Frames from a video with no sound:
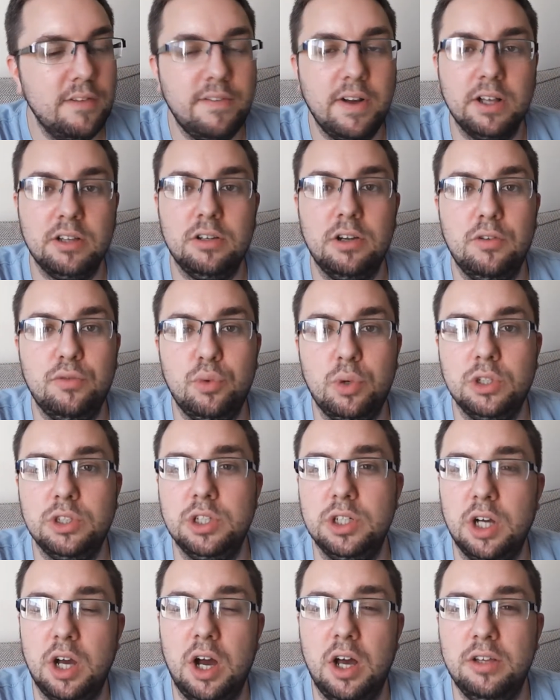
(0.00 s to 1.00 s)
Thanks a lot for
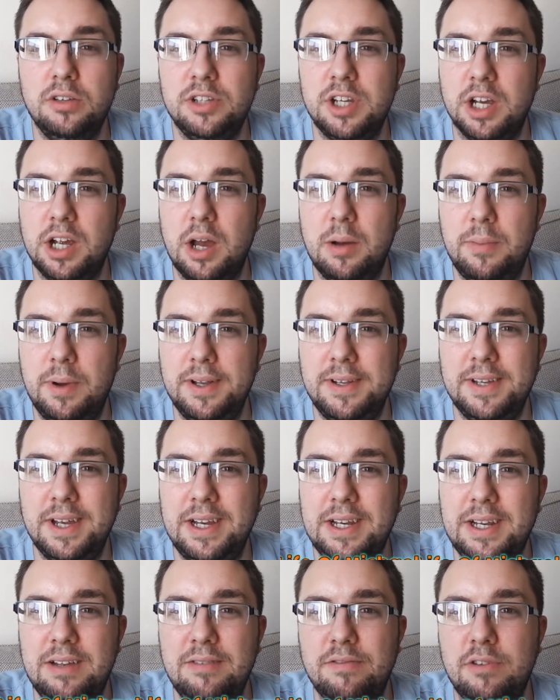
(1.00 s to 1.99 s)
watching, guys. Check out my
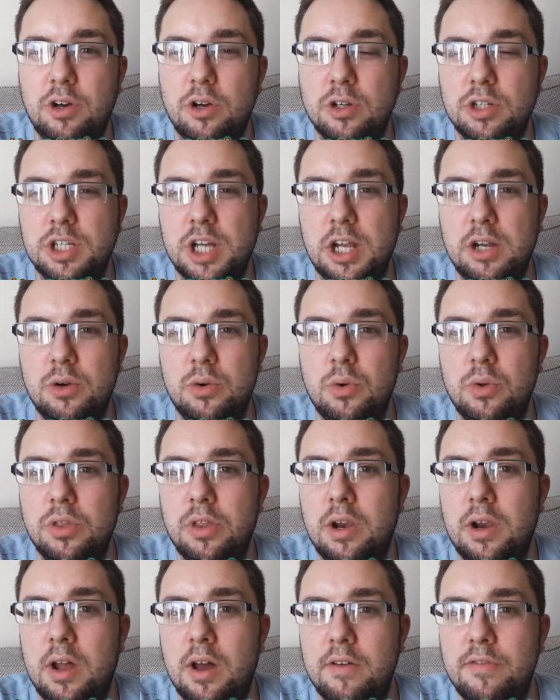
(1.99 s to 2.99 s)
daily vlog channel,
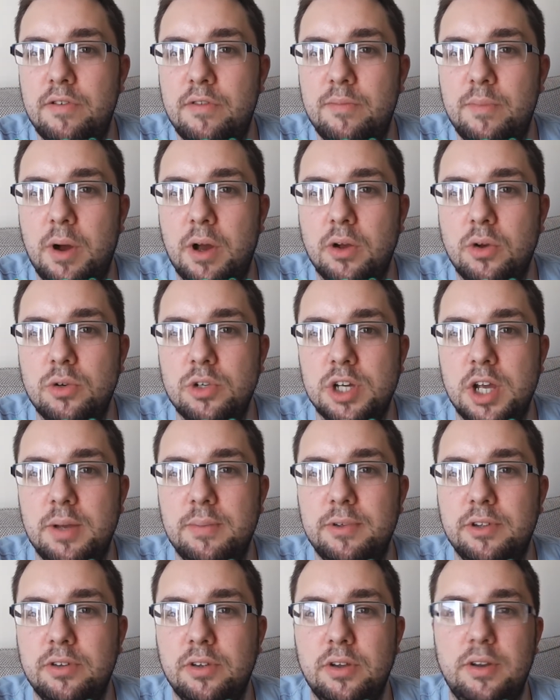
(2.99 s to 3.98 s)
The Life of Michael
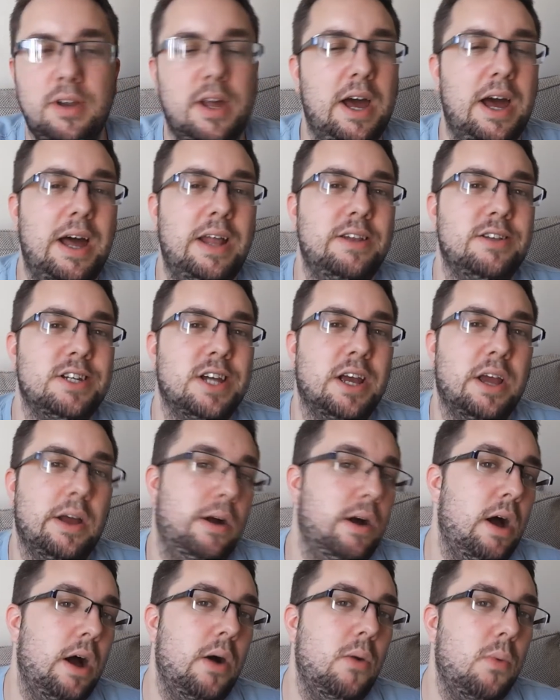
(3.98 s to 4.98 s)
Jameson, and check
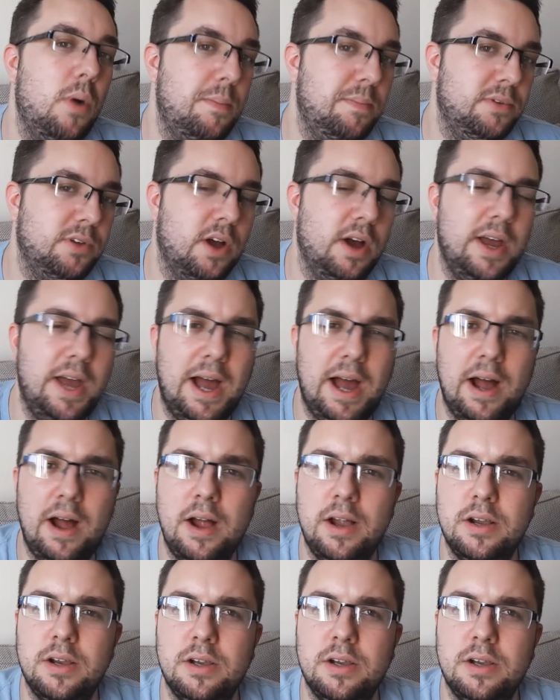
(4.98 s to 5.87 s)
out our website,